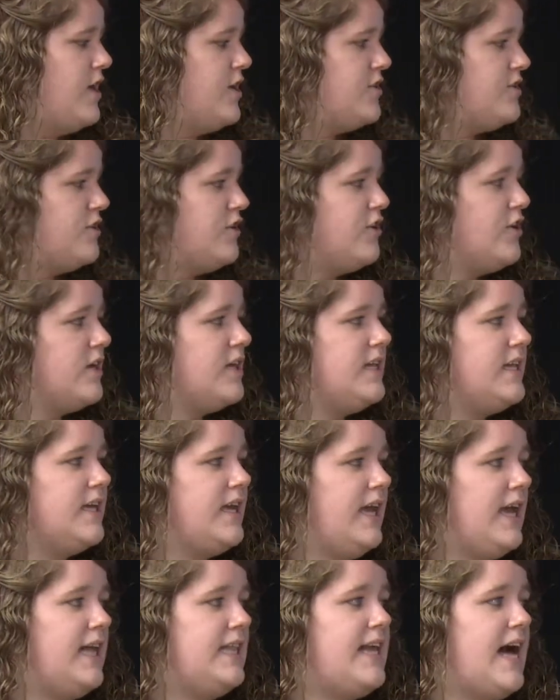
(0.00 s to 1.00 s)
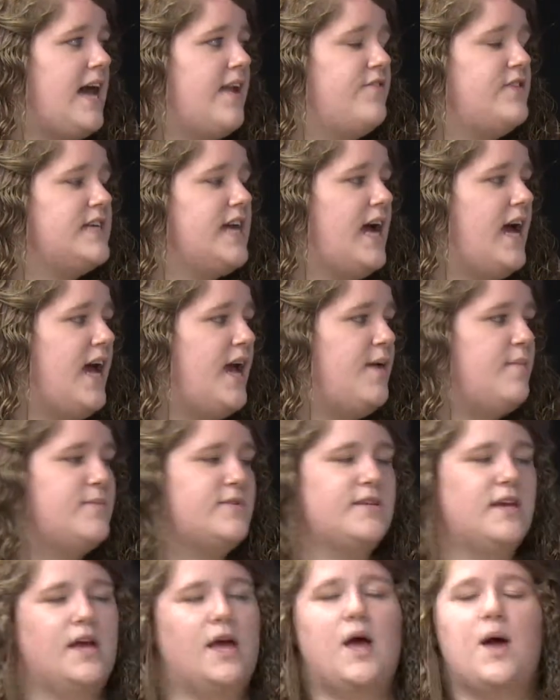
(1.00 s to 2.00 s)
So they're clicking a lot of
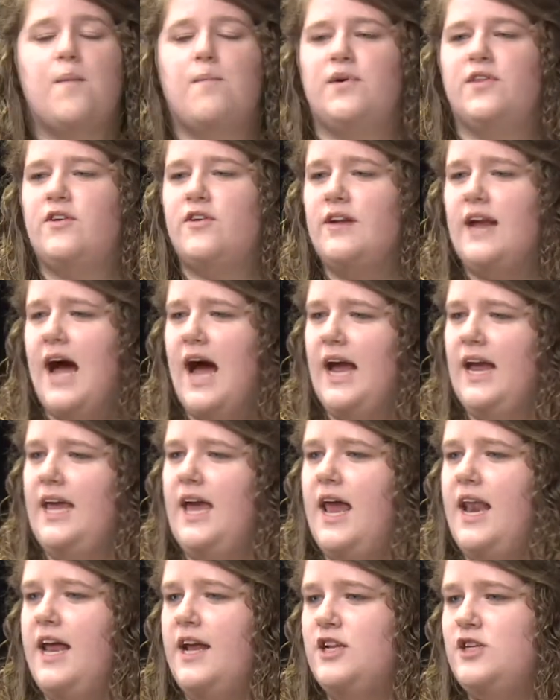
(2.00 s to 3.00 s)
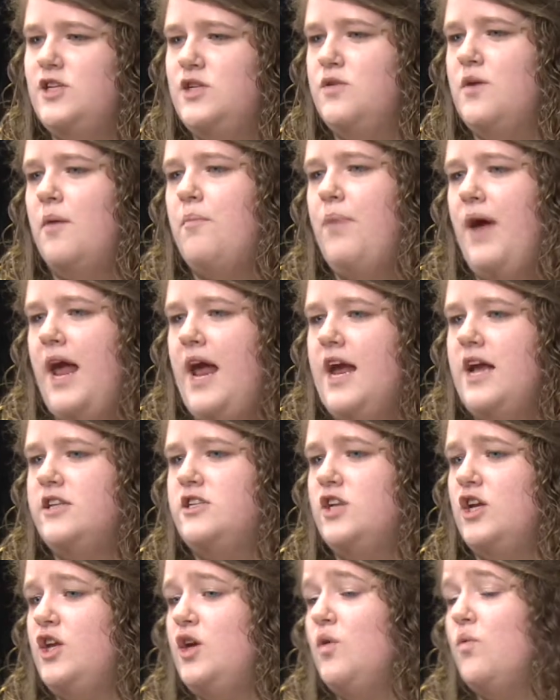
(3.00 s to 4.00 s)
times, but they're not getting to a
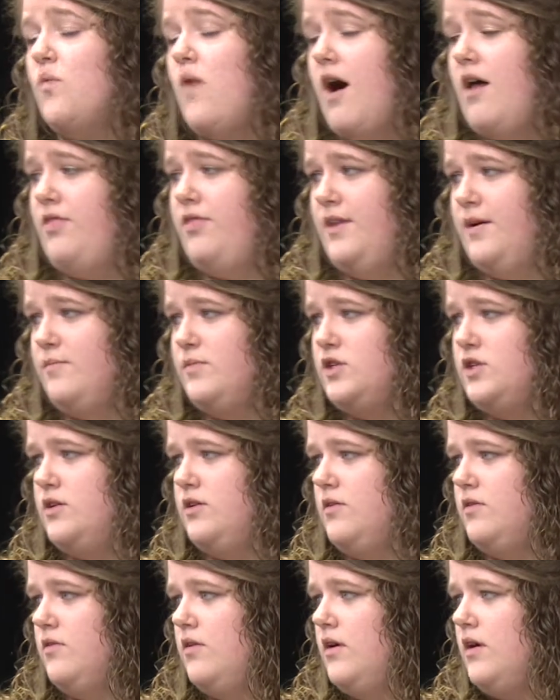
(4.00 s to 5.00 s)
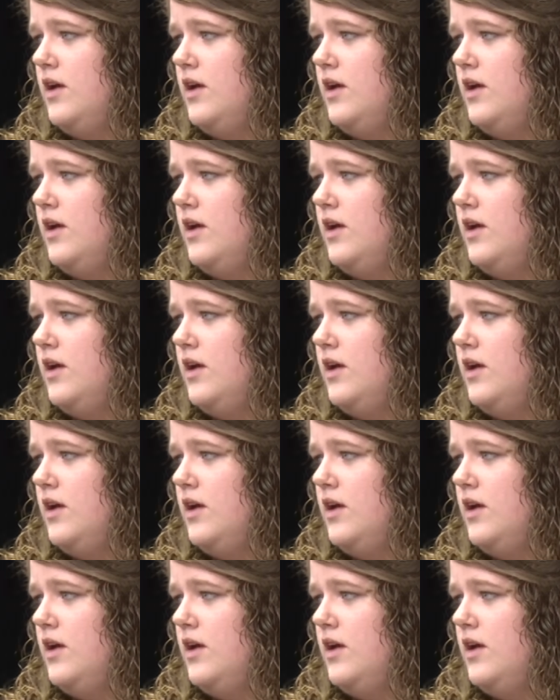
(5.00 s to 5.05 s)
page that you want them to.